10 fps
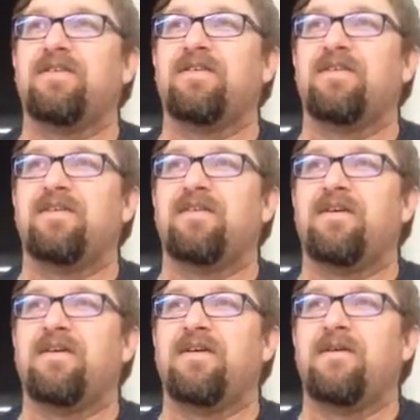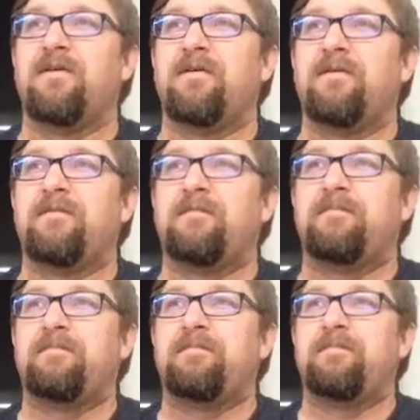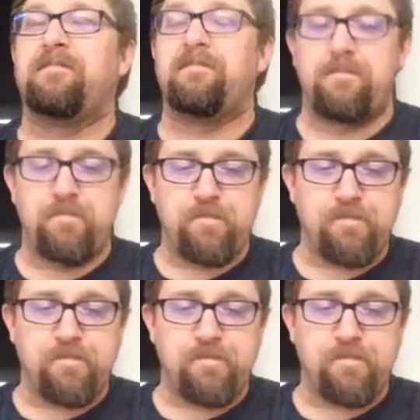(silence)